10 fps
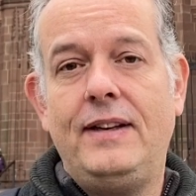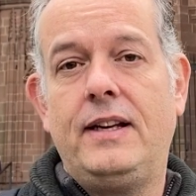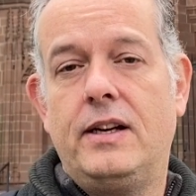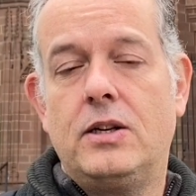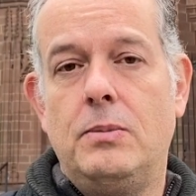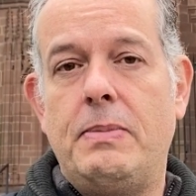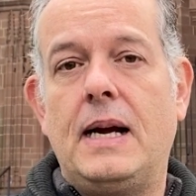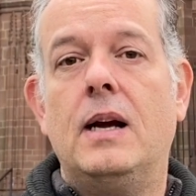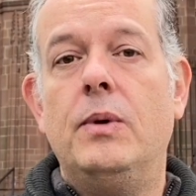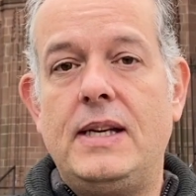going to come
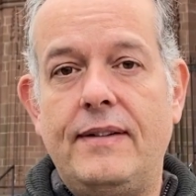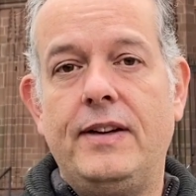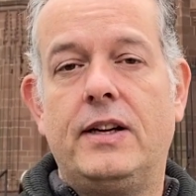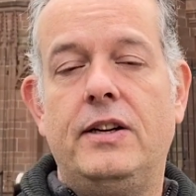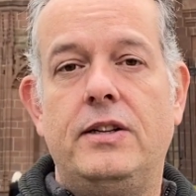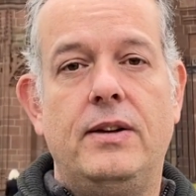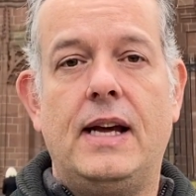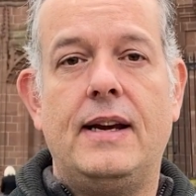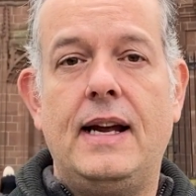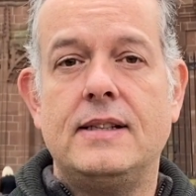back, and we're definitely going to do
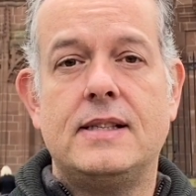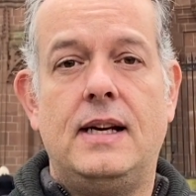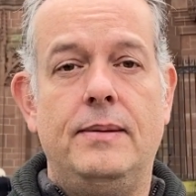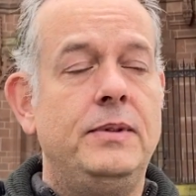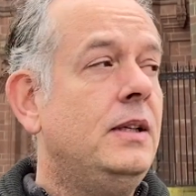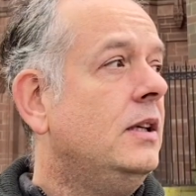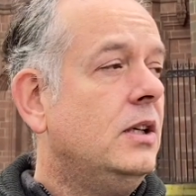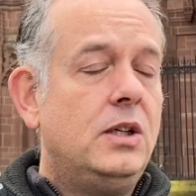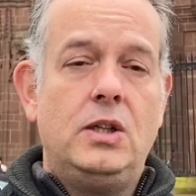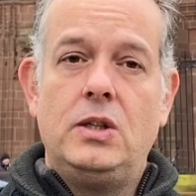that next time.
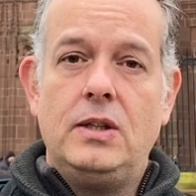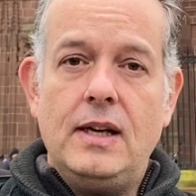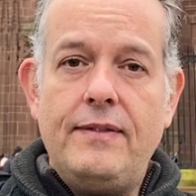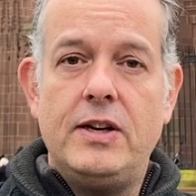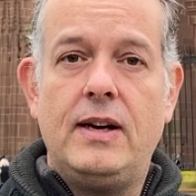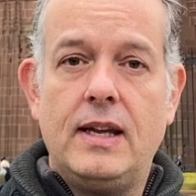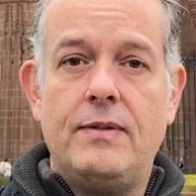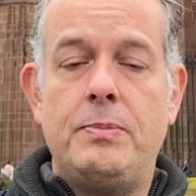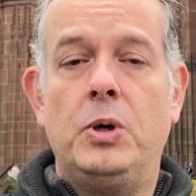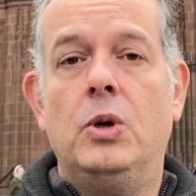If you're in
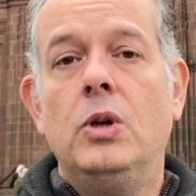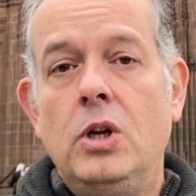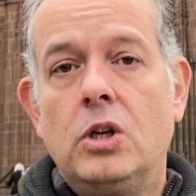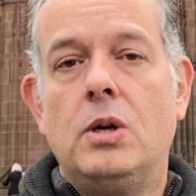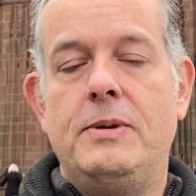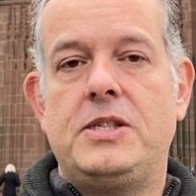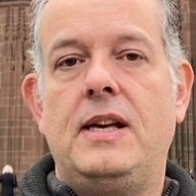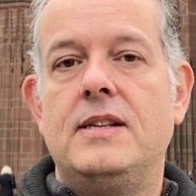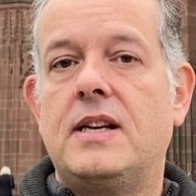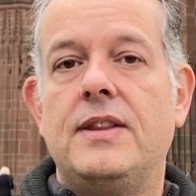Liverpool, come and see
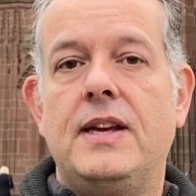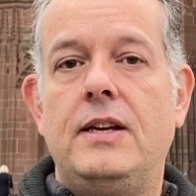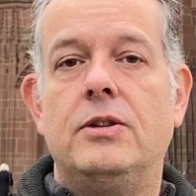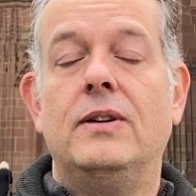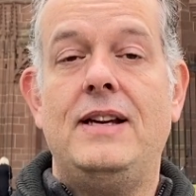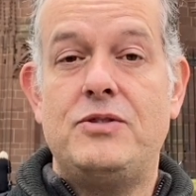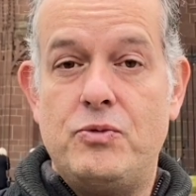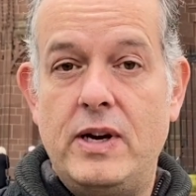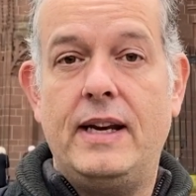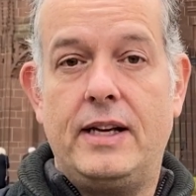this cathedral. It's
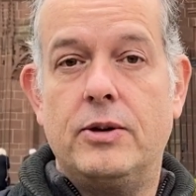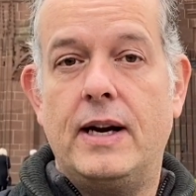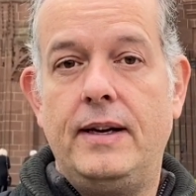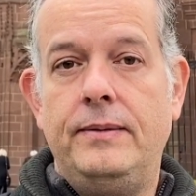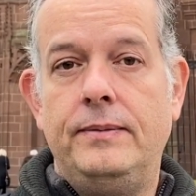really great.